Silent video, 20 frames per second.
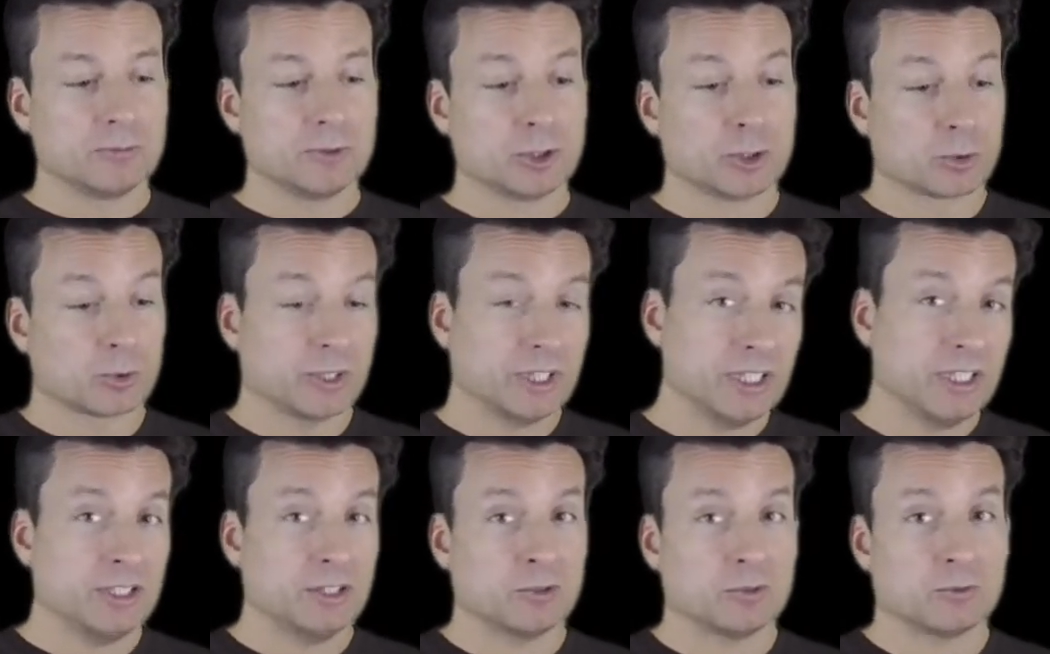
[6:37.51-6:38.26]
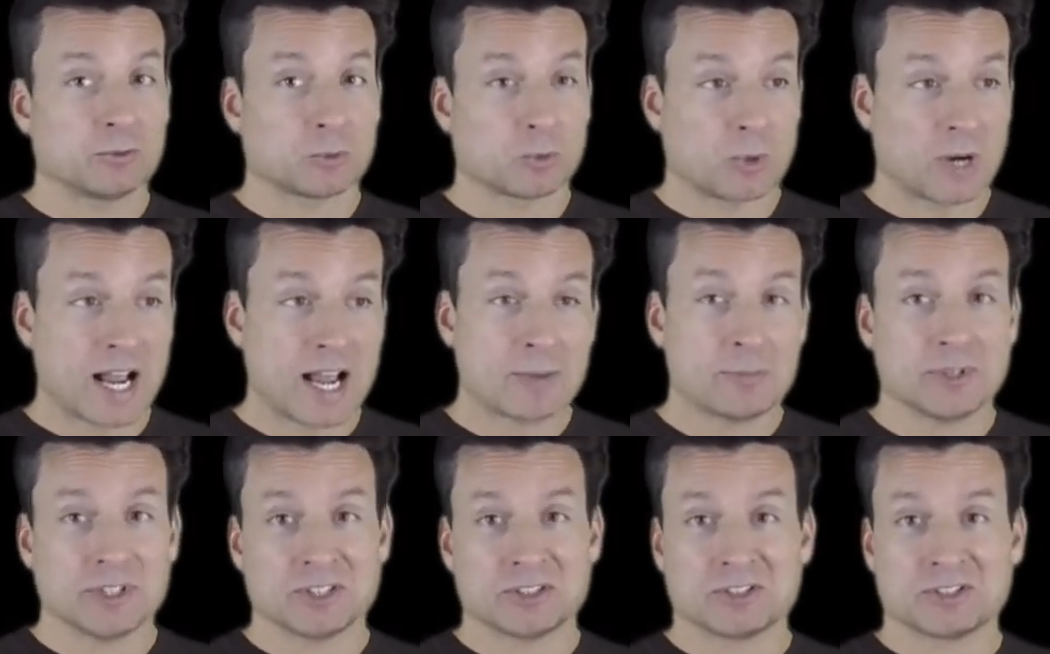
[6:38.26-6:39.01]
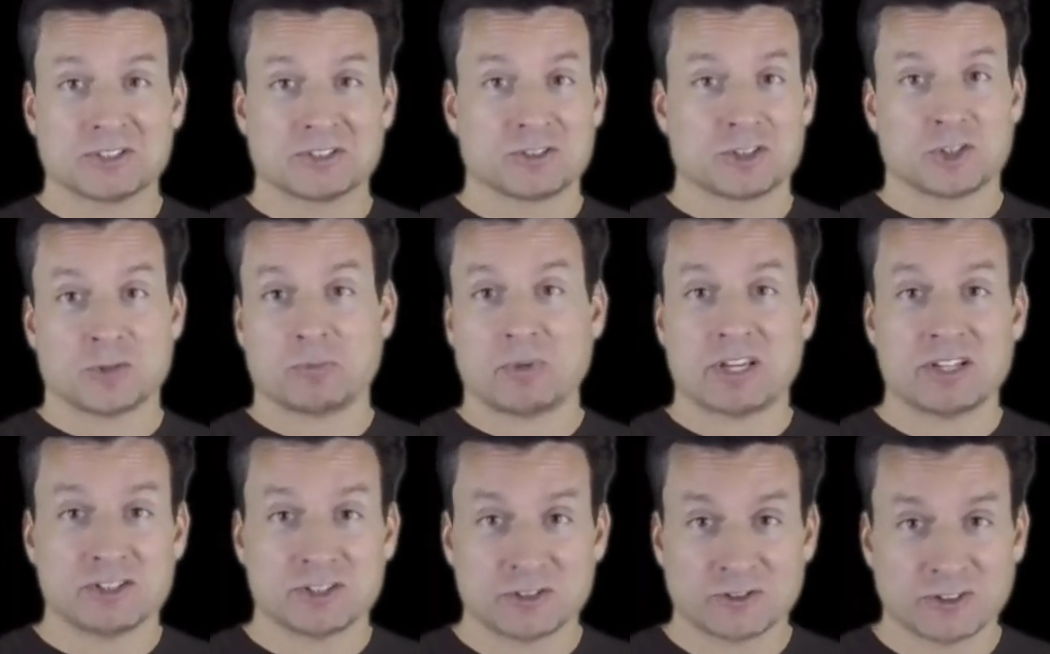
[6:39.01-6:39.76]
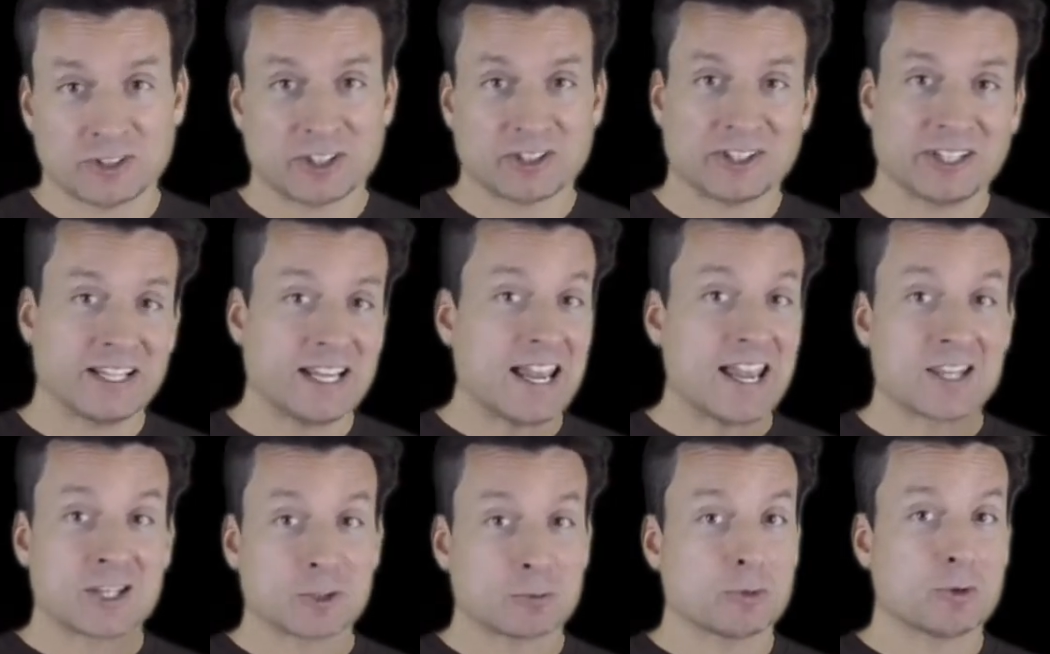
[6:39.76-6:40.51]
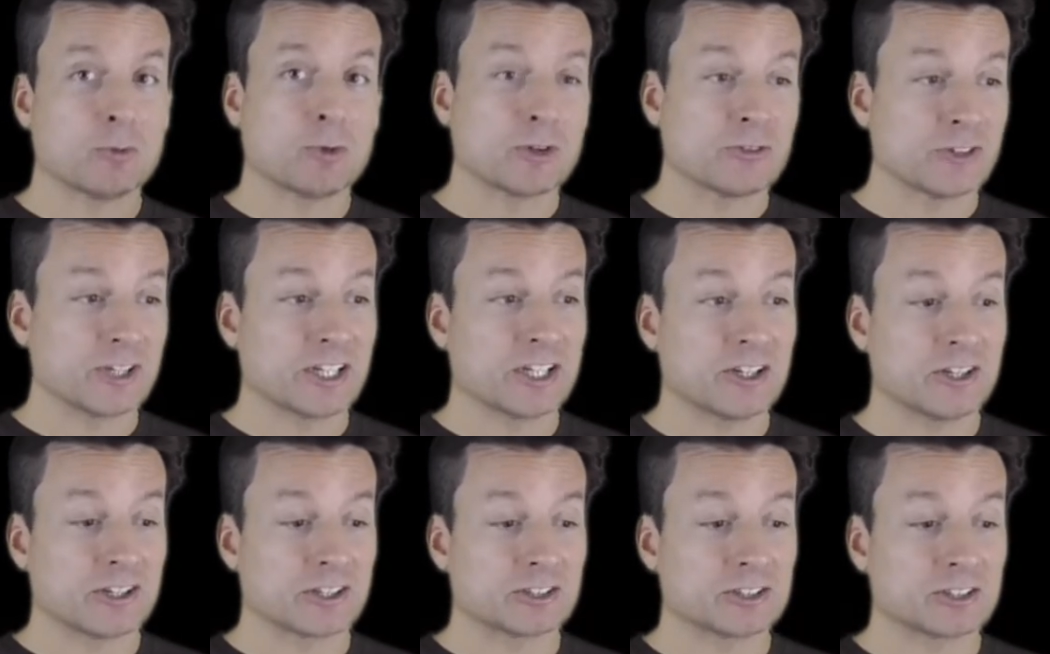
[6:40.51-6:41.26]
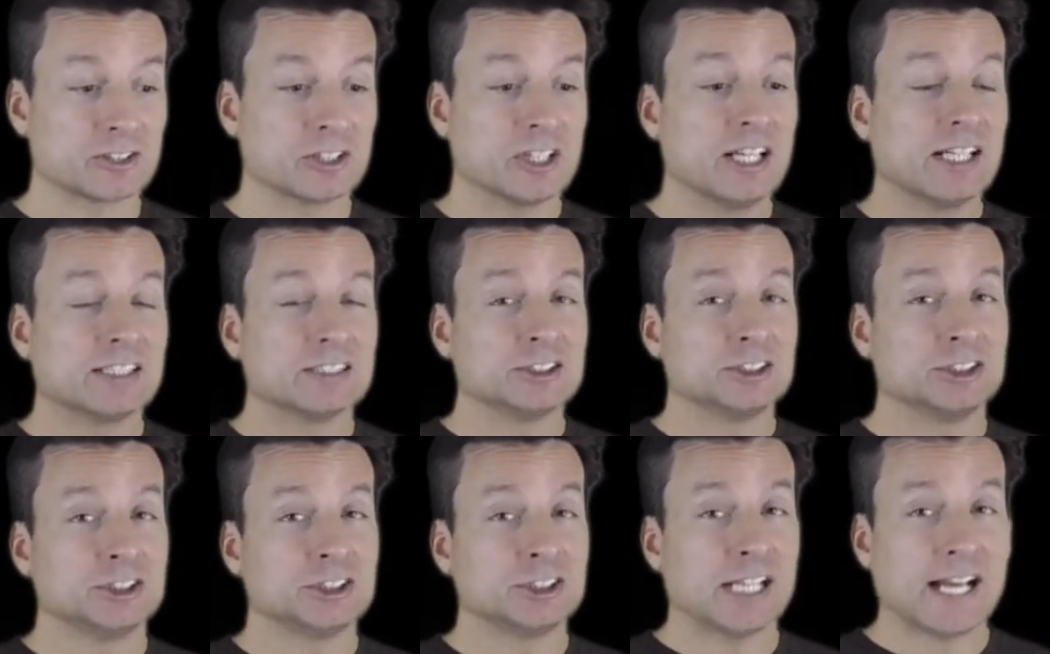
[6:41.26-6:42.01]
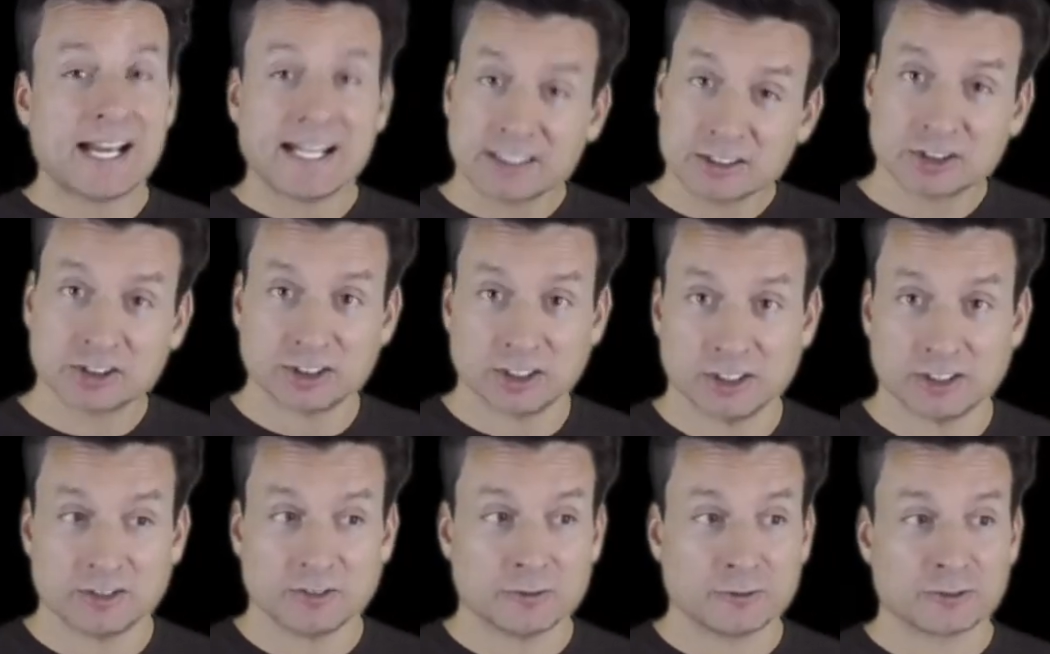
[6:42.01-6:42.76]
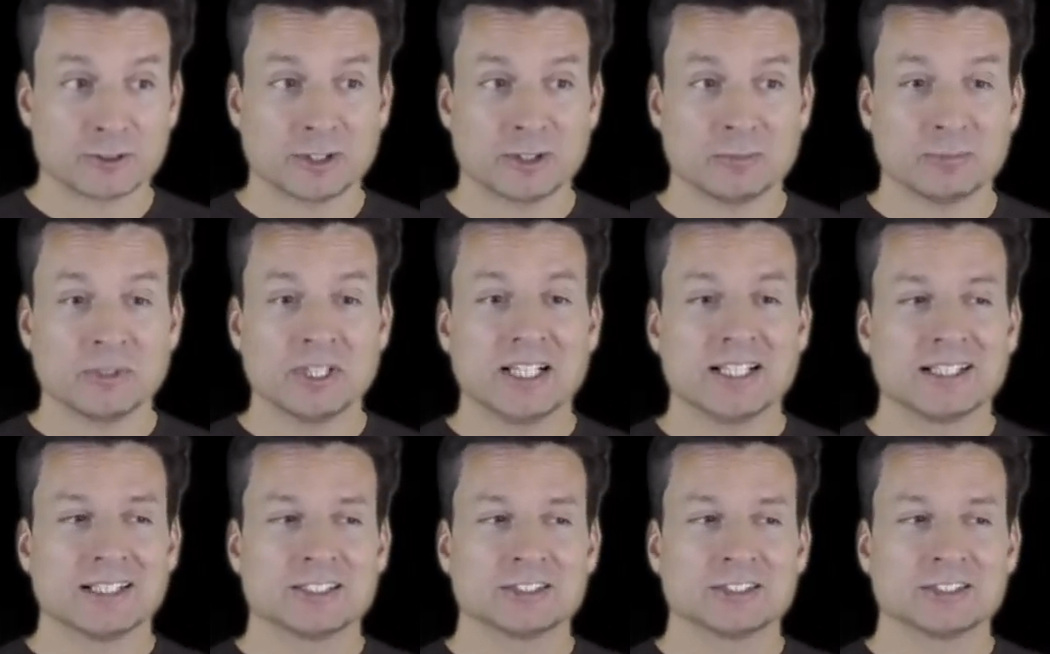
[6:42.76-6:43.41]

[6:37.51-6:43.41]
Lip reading: green rabbit spacefaring anthropomorphic character Jackson from